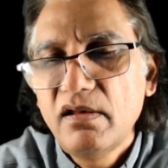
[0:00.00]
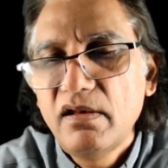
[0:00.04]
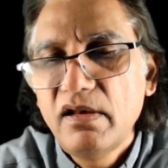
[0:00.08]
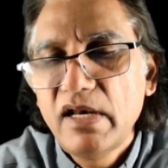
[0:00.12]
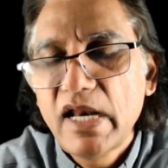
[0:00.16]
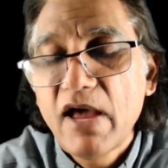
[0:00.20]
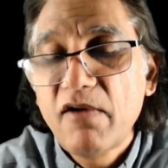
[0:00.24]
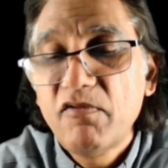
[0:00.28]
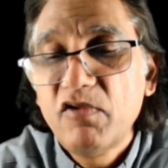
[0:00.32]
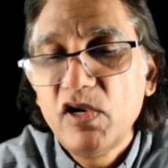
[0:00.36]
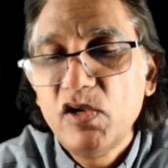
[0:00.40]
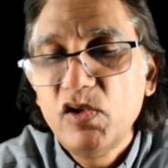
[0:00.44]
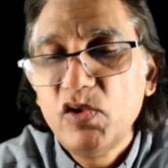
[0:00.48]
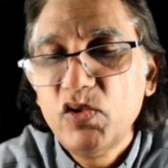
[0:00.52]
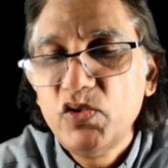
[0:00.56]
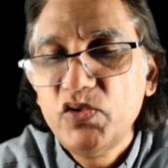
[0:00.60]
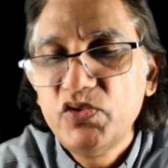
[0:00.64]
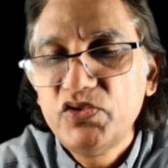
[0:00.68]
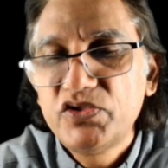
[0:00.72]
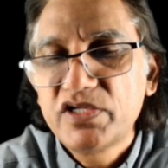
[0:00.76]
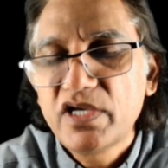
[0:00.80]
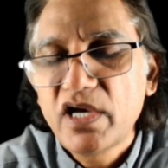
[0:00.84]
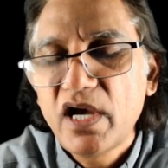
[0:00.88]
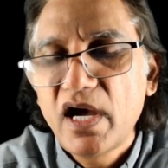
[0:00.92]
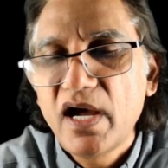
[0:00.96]
never
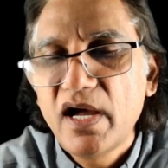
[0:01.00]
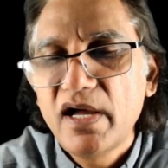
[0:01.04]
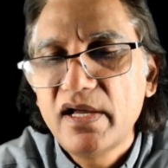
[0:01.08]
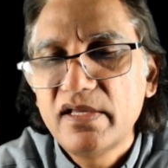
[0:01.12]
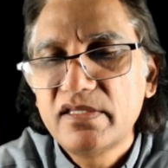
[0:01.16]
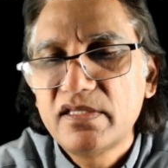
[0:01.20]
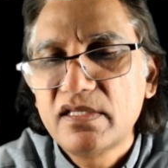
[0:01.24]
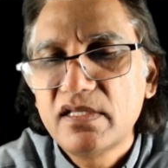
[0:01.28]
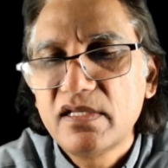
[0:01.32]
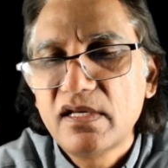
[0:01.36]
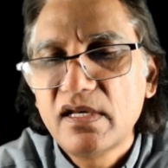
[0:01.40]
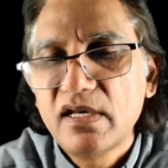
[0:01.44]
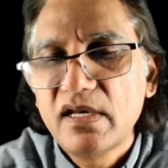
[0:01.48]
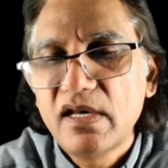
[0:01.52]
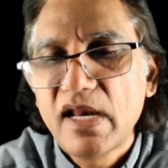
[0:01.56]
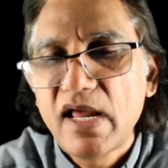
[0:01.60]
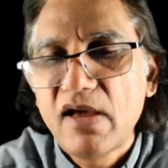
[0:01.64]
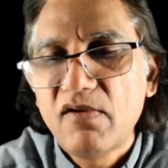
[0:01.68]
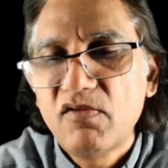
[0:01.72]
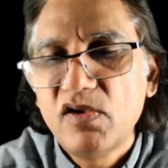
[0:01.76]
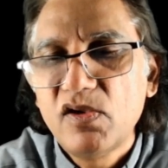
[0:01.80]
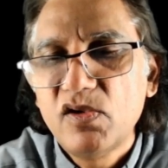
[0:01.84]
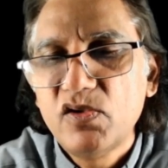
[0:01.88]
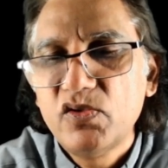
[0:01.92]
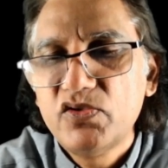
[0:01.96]
lose heart,
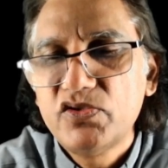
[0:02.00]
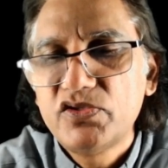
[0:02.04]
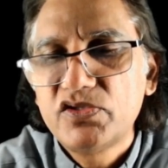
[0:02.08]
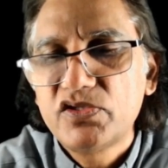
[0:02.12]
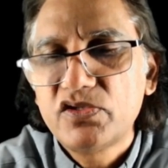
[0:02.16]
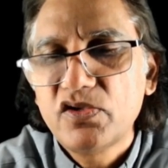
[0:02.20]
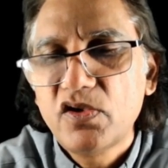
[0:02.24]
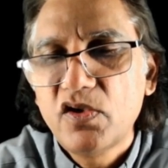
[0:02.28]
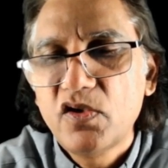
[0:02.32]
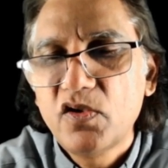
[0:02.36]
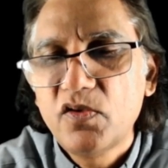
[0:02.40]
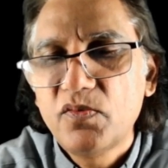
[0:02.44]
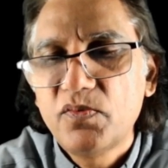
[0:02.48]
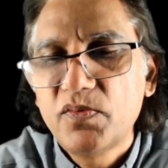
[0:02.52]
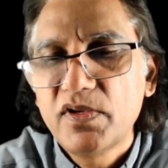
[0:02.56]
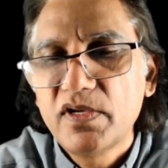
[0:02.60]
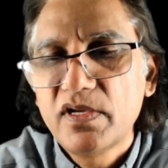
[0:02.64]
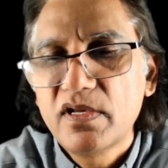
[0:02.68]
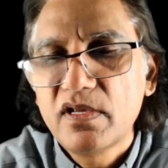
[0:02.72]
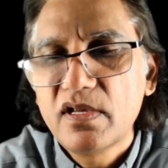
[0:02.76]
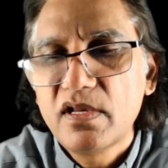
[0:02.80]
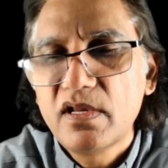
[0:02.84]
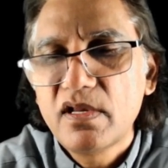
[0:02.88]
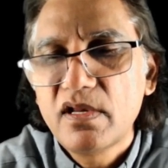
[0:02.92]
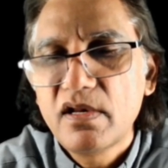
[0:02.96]
never lose hope,
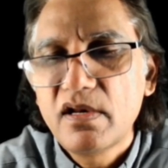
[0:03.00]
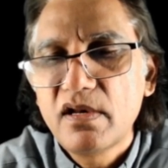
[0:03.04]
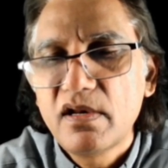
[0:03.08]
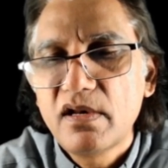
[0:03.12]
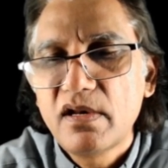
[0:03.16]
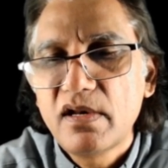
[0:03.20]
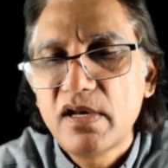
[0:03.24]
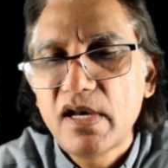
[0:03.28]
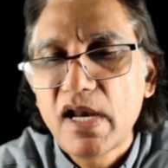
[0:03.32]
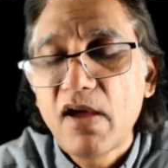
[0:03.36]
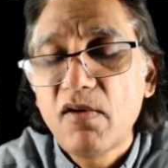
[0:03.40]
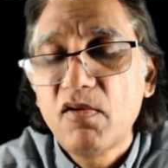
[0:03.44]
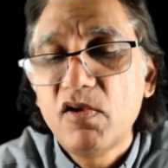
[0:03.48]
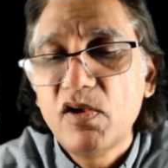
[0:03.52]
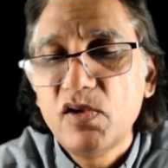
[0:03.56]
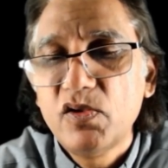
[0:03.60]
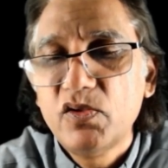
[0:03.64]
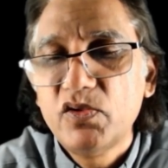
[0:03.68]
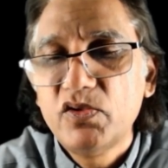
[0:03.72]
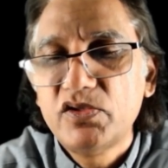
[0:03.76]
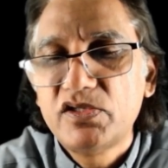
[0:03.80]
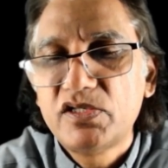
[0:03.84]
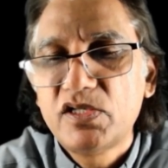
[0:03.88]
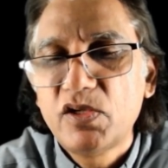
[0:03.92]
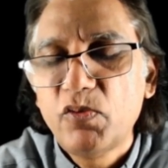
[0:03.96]
never
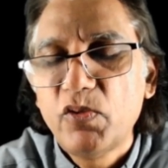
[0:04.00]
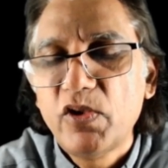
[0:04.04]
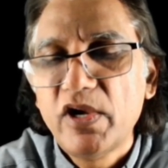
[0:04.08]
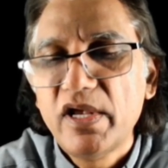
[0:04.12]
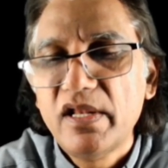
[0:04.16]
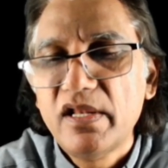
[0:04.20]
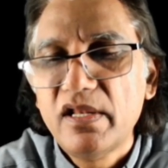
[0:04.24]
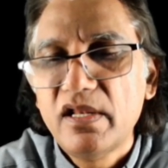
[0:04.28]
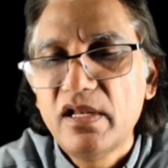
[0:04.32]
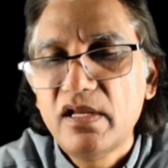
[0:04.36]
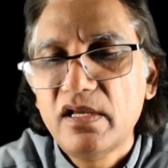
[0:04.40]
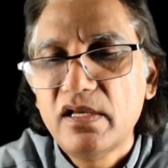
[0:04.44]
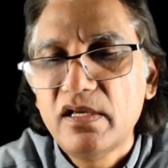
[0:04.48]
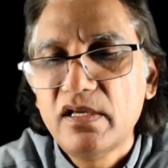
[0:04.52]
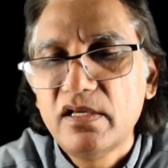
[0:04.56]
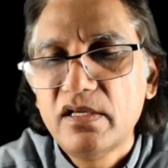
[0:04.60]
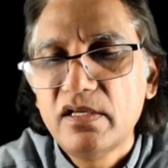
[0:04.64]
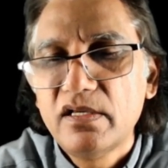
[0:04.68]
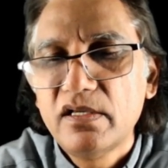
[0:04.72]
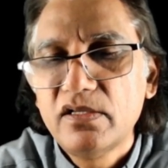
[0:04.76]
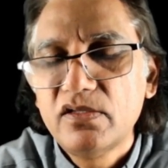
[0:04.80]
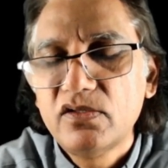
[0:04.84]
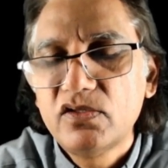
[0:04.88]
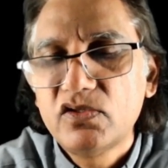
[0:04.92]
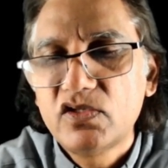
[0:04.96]
lose the will
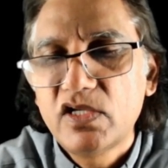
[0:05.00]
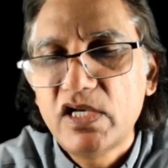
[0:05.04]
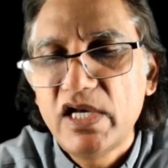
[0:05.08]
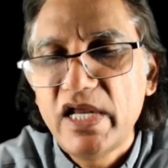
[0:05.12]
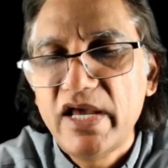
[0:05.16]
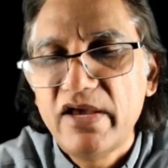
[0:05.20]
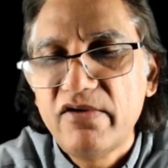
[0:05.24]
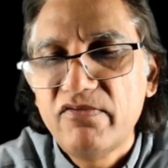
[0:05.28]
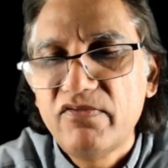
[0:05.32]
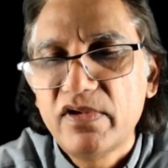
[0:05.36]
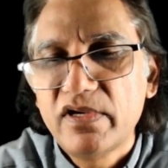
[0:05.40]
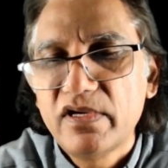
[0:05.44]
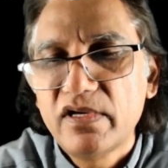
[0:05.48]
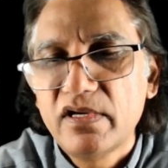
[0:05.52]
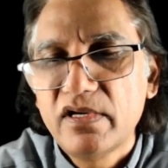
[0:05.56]
to live.